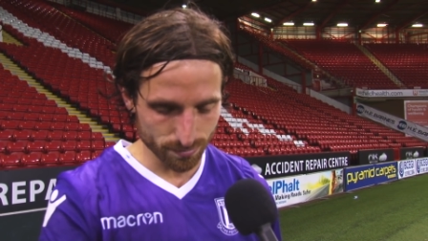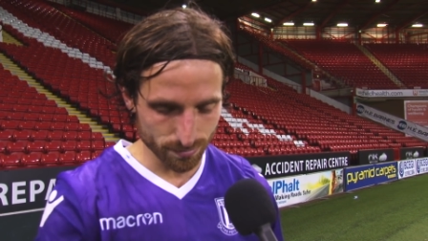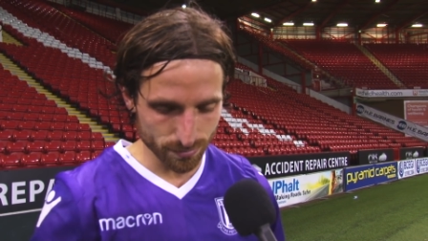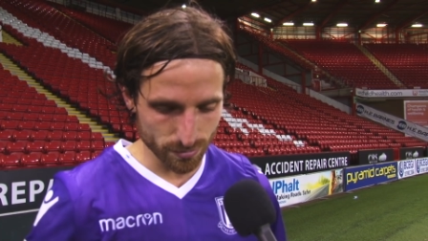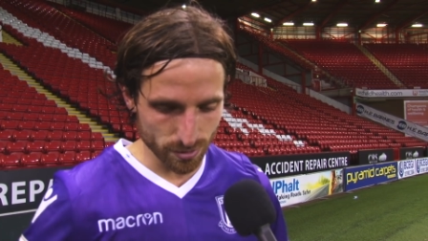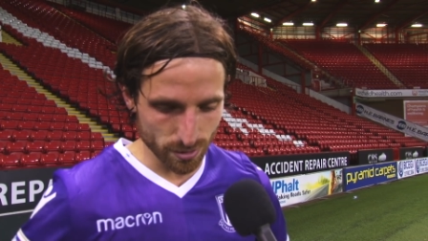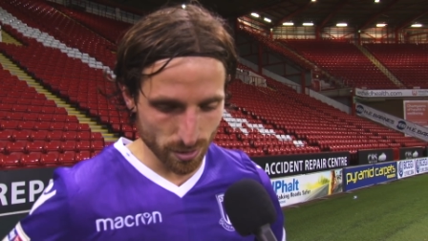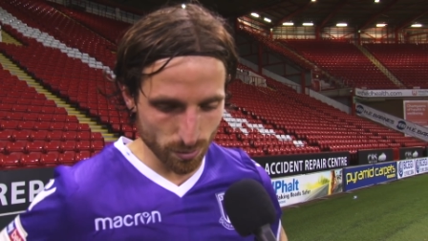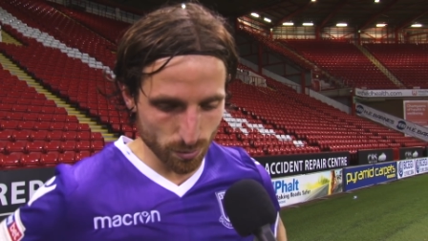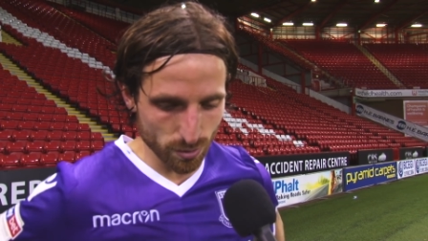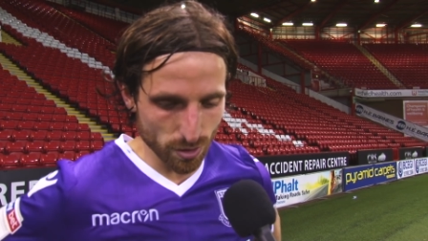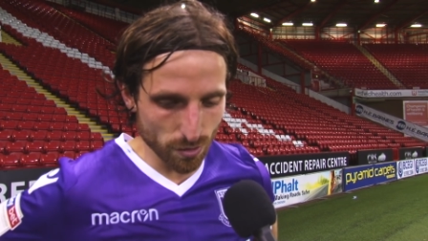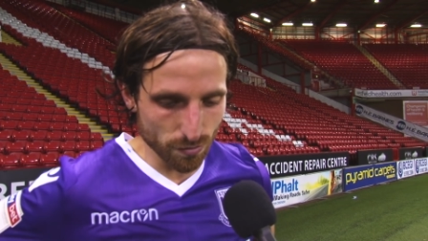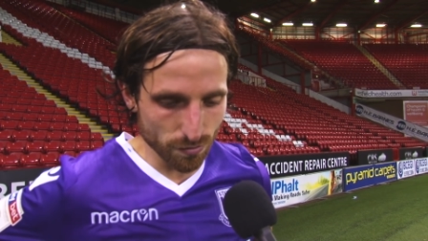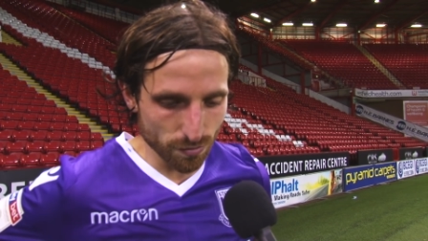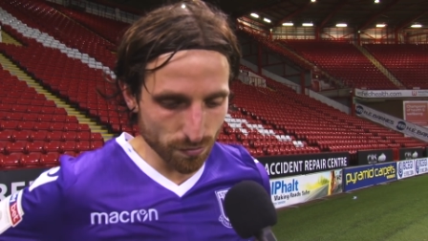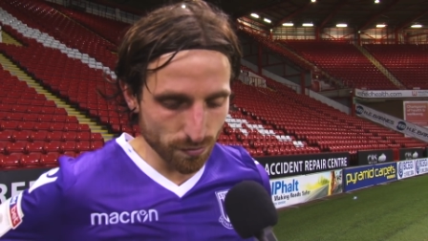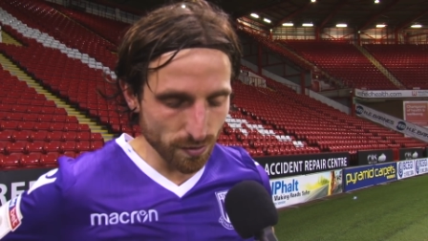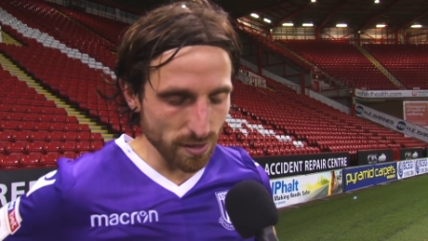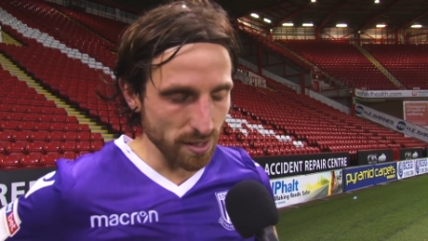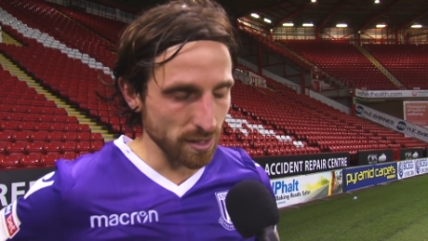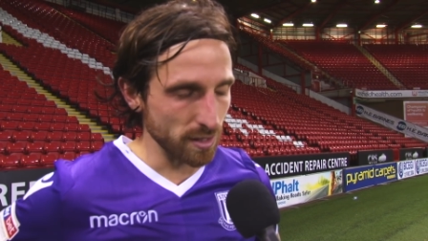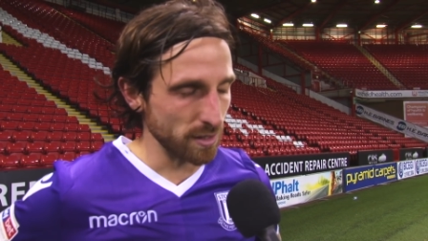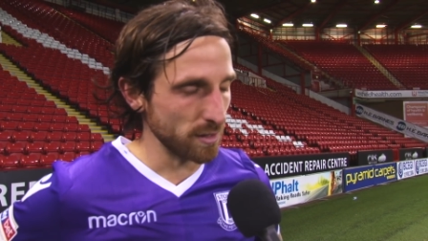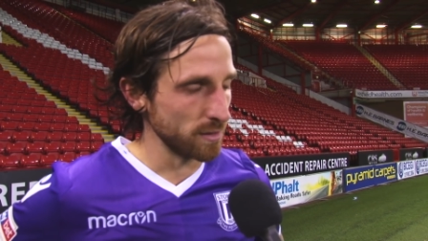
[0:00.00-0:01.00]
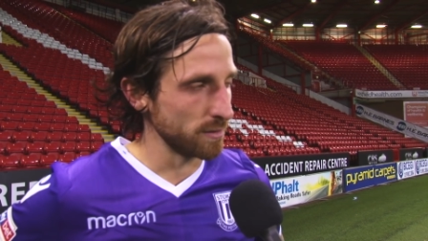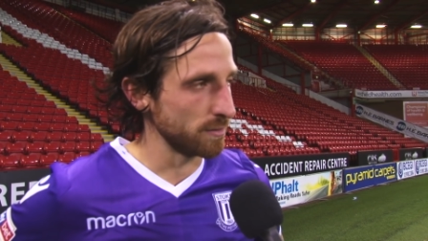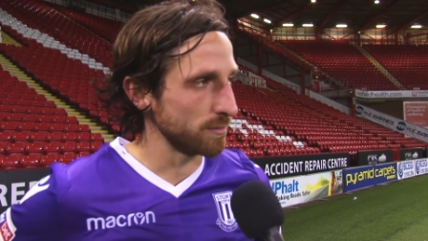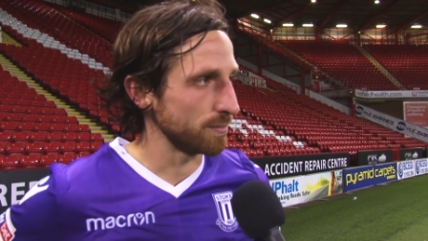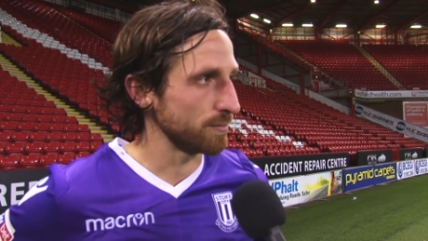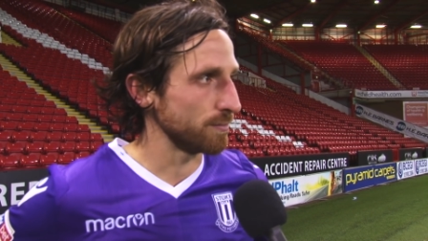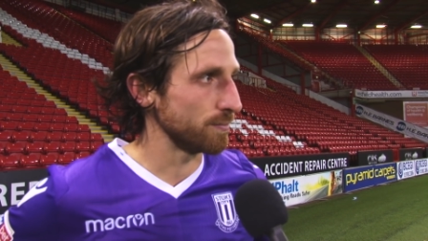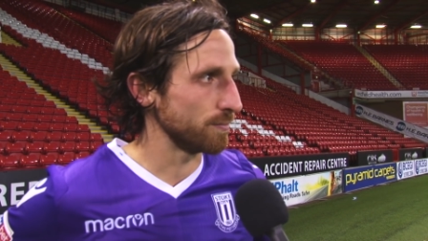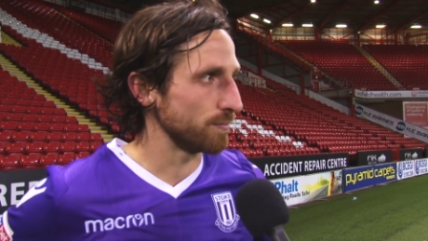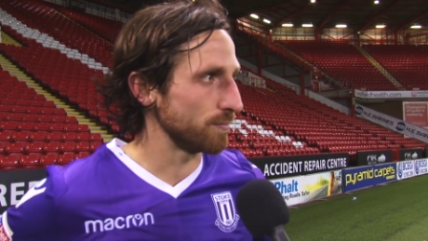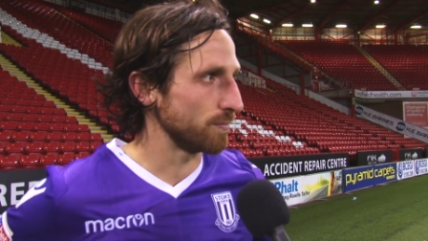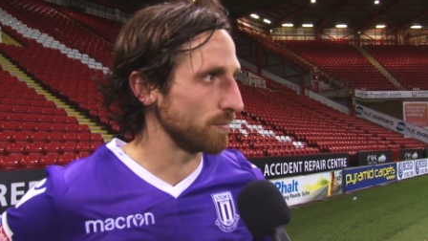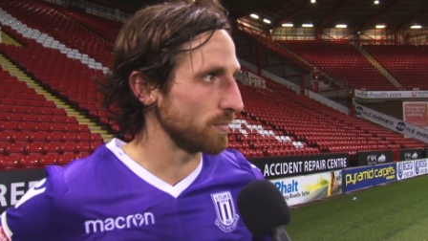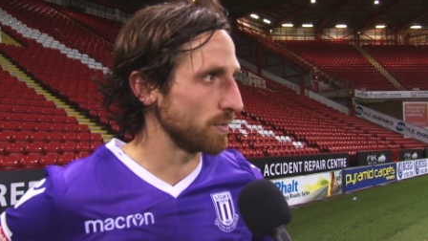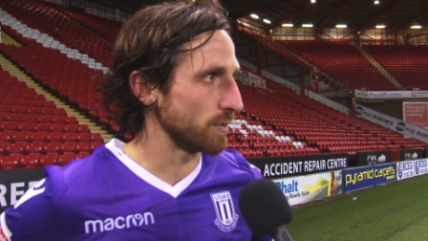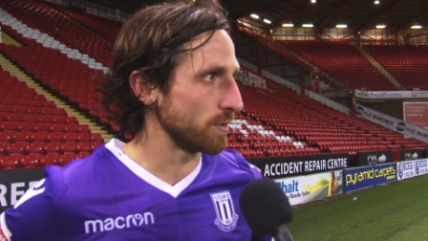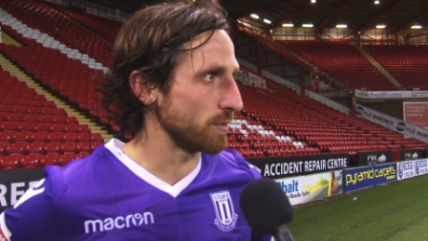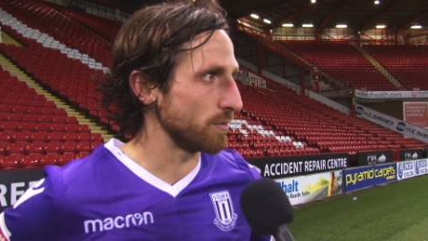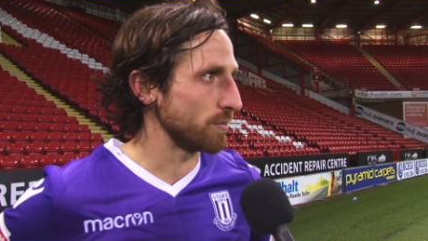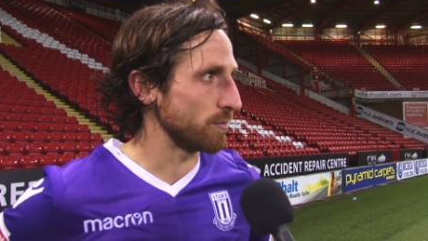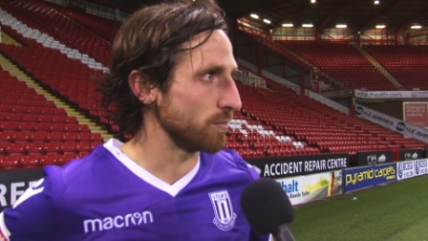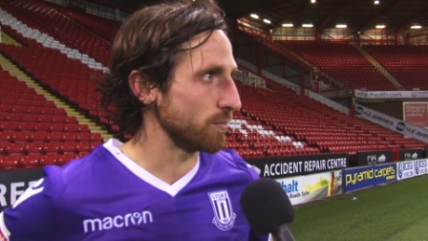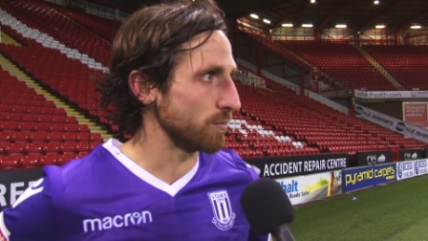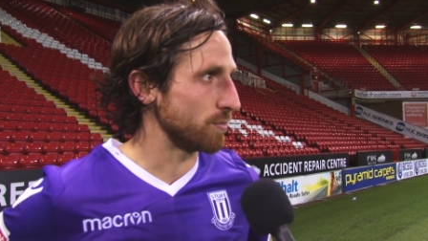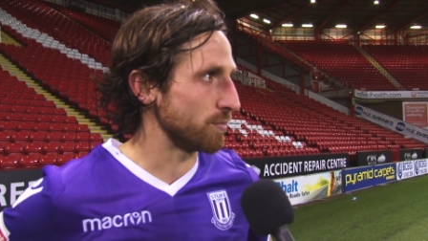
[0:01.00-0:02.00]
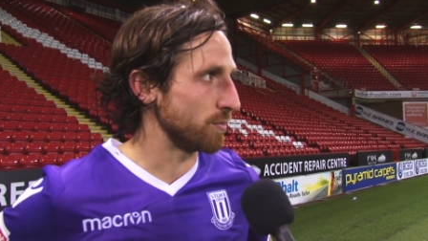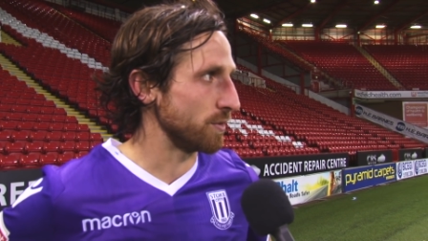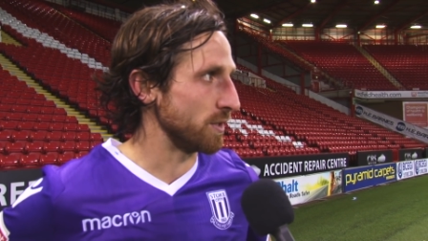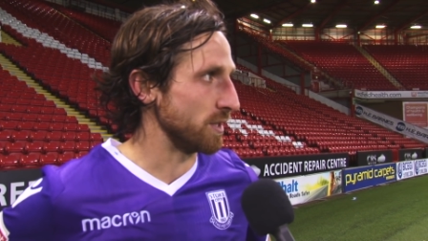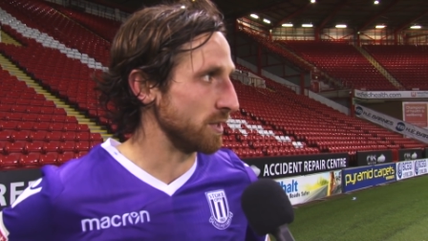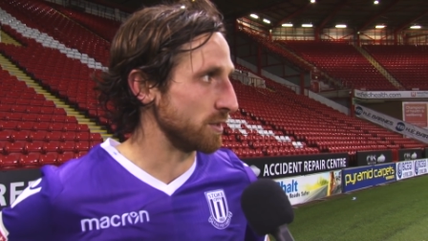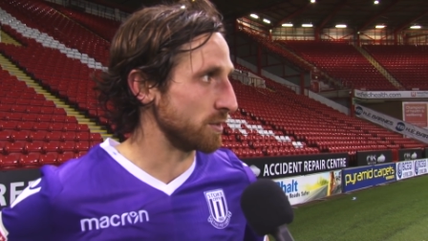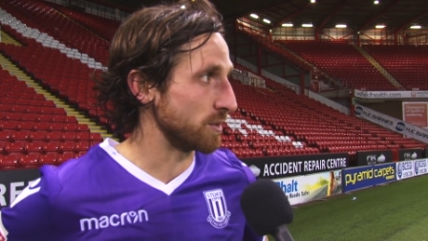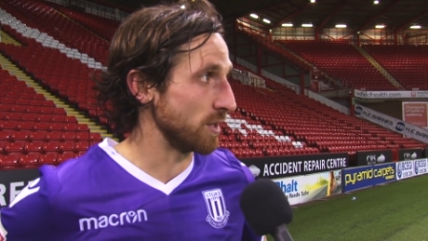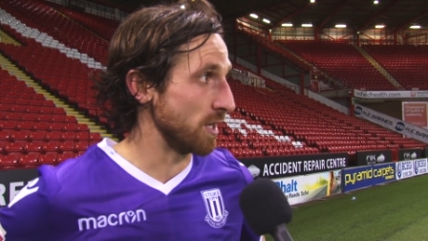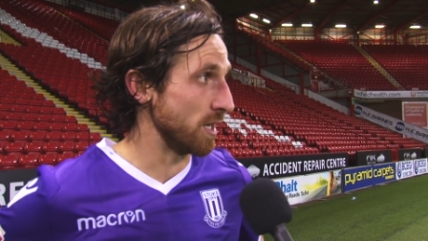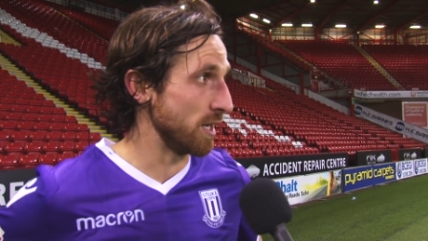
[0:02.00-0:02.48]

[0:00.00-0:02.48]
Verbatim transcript: you know we don't fear fear.